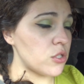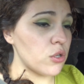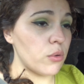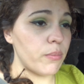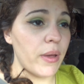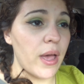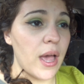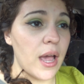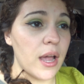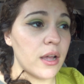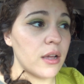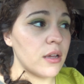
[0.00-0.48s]
So
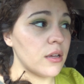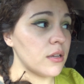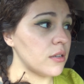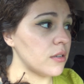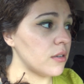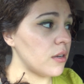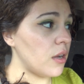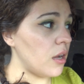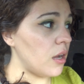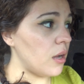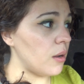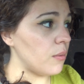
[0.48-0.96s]
back
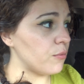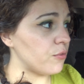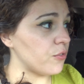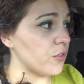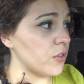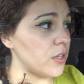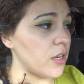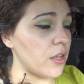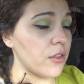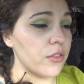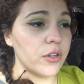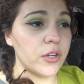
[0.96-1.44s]

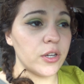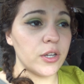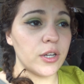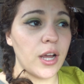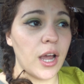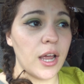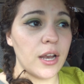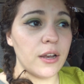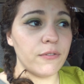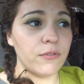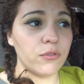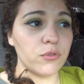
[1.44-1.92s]
for another
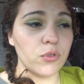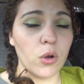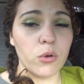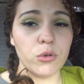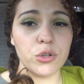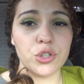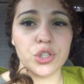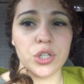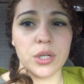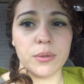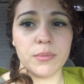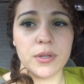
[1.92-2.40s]
kind of
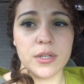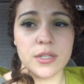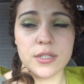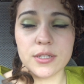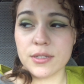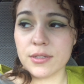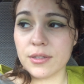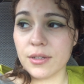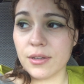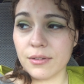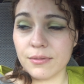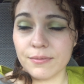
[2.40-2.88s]
road trip
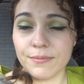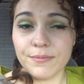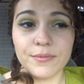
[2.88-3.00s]
because,